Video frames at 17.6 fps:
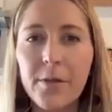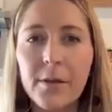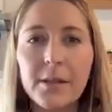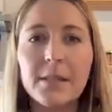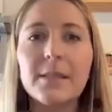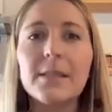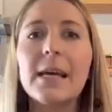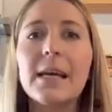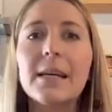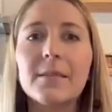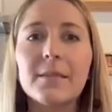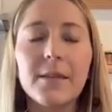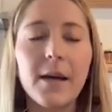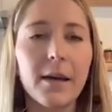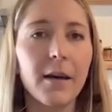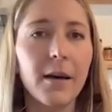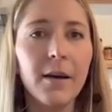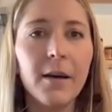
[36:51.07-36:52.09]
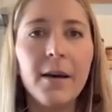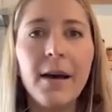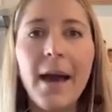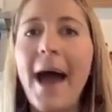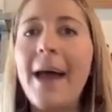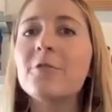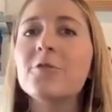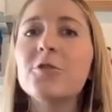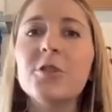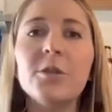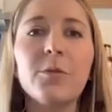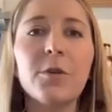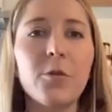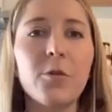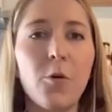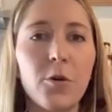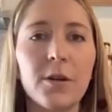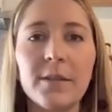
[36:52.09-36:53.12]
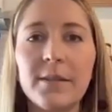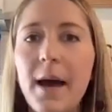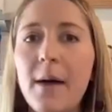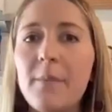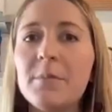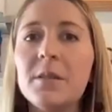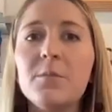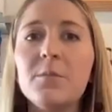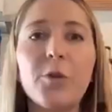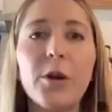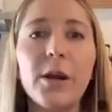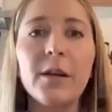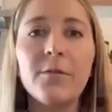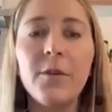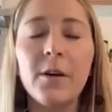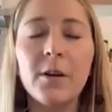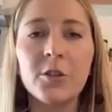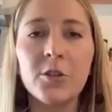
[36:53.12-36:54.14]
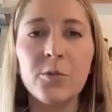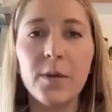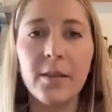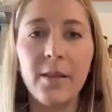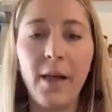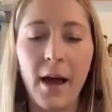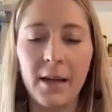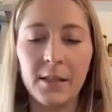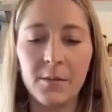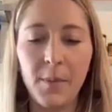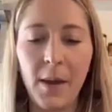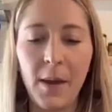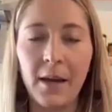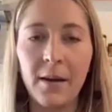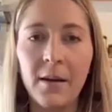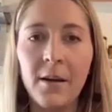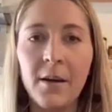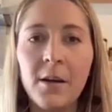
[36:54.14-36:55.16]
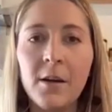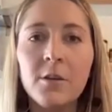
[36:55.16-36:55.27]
These things like energy with cordyceps and brain function with lion's mane.